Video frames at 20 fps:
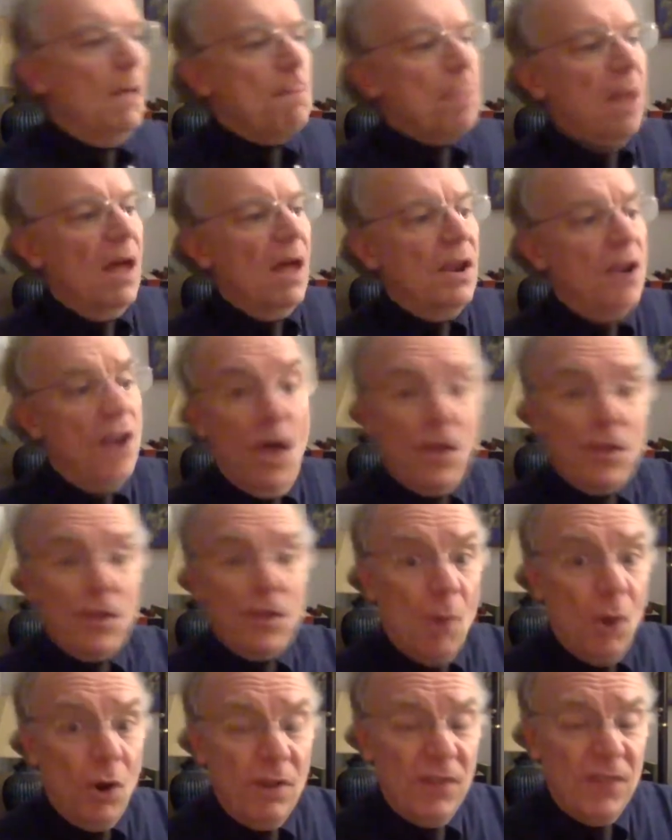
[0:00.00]
Another
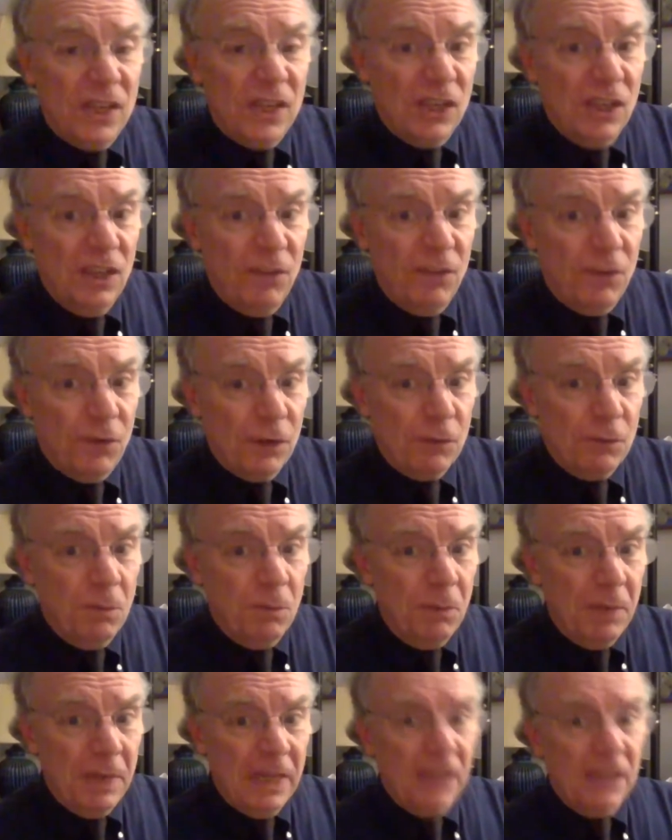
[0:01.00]
motive that's in the first
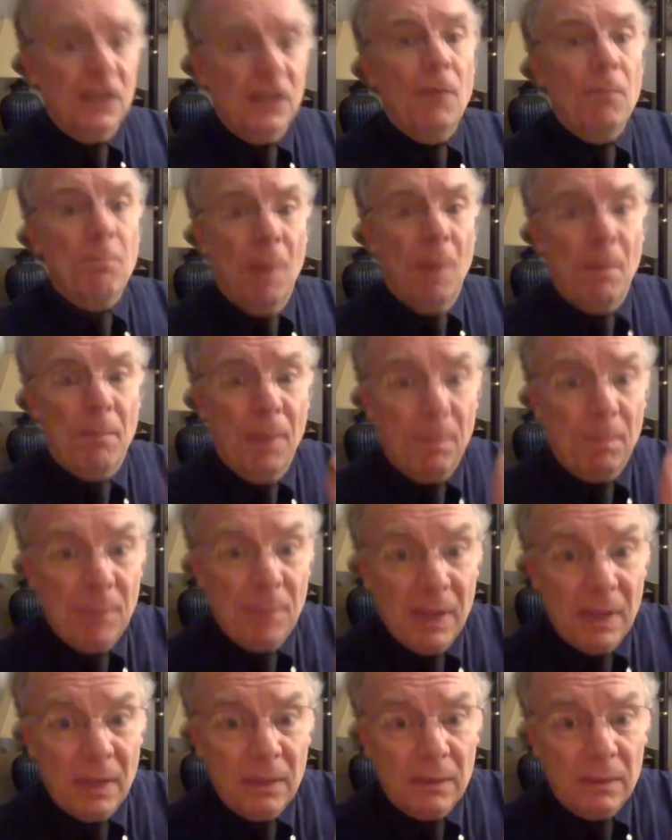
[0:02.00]
movement is
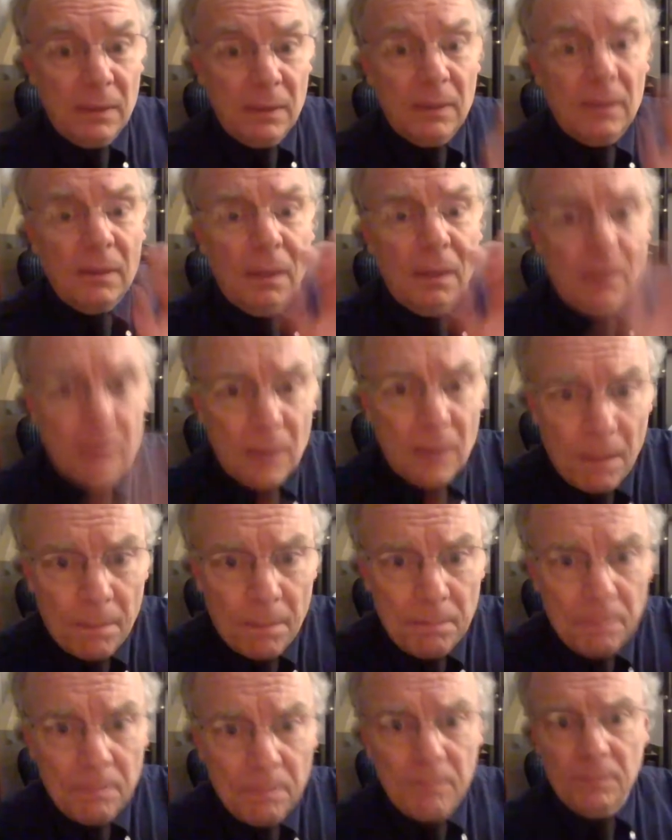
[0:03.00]
ba-ba-beek-dum,
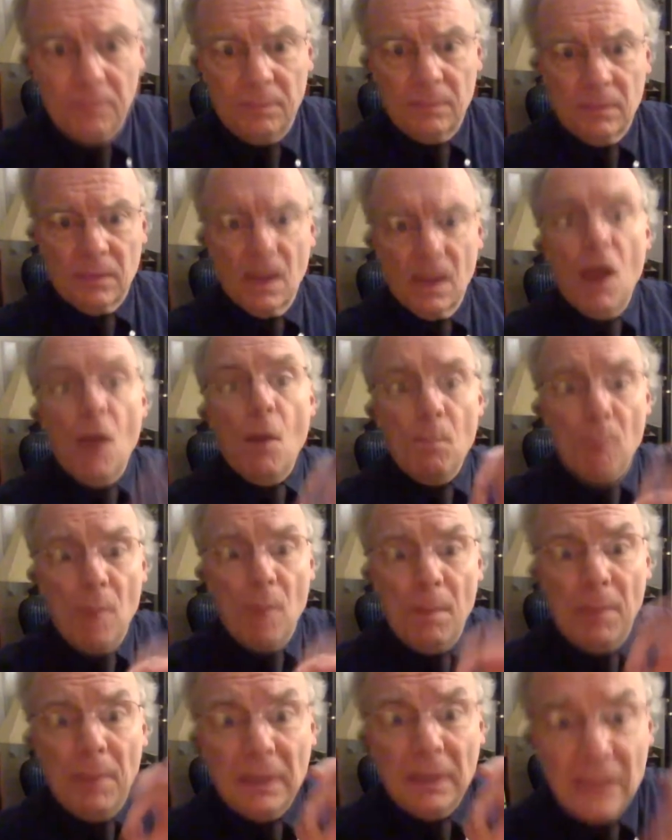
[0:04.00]

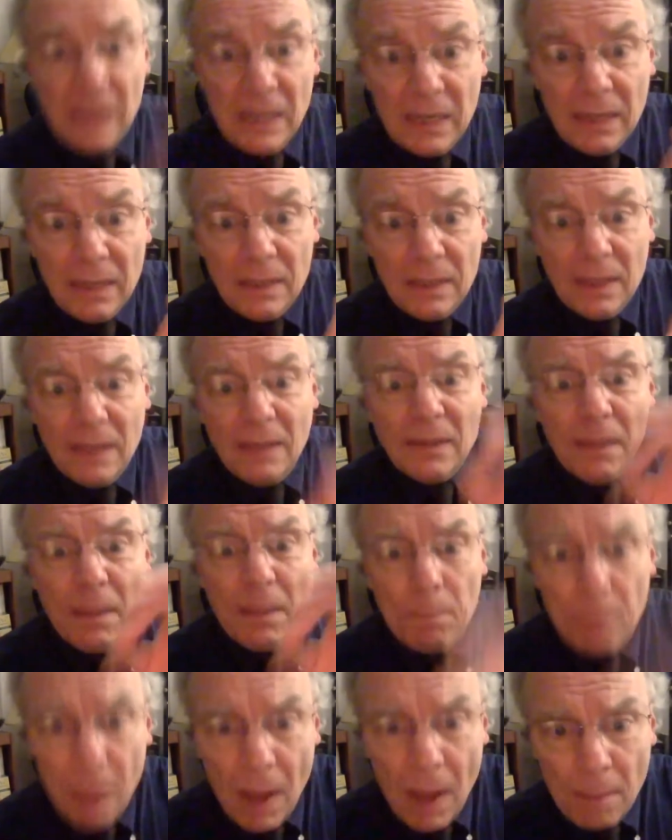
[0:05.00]

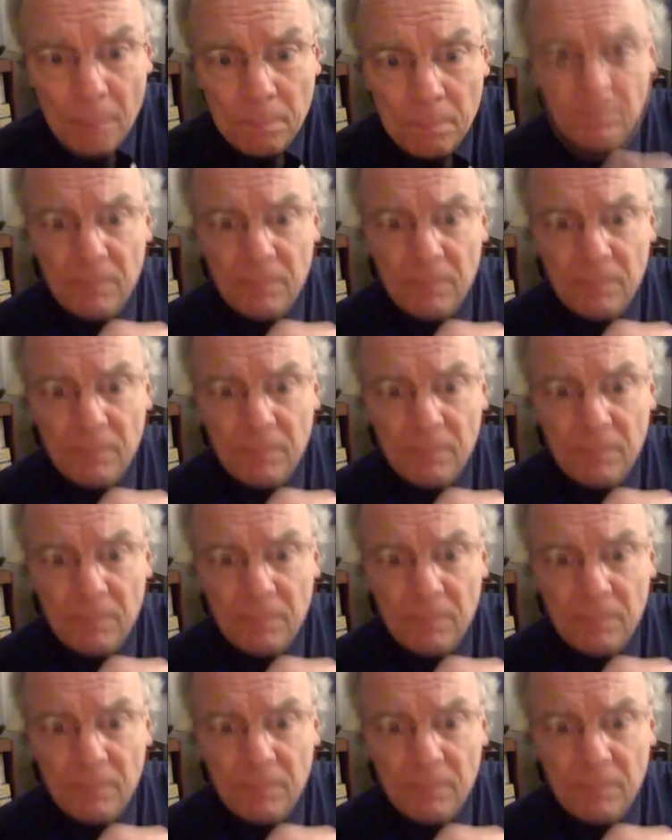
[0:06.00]
ba-ba-teek-pum.